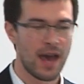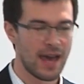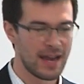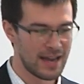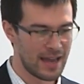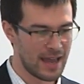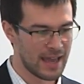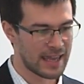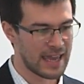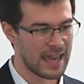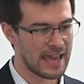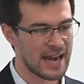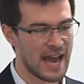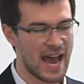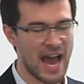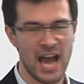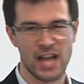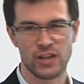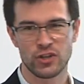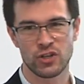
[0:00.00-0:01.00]
And again,
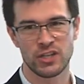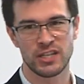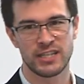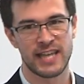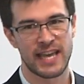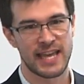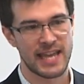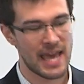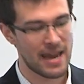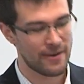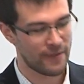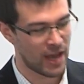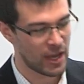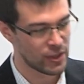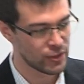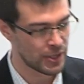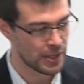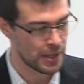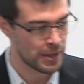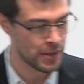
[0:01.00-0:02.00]
110 out of
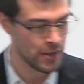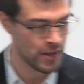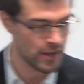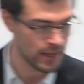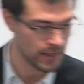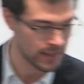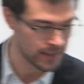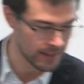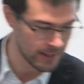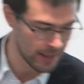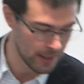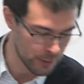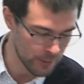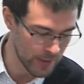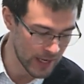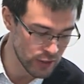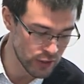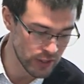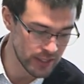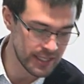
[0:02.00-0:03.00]
130, uh,
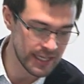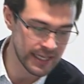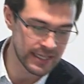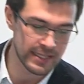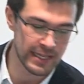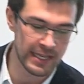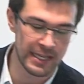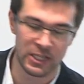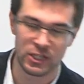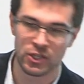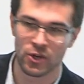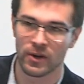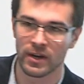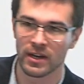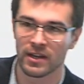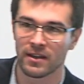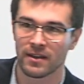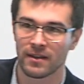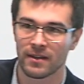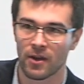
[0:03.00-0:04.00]
316,
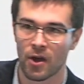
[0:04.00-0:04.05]
sorry,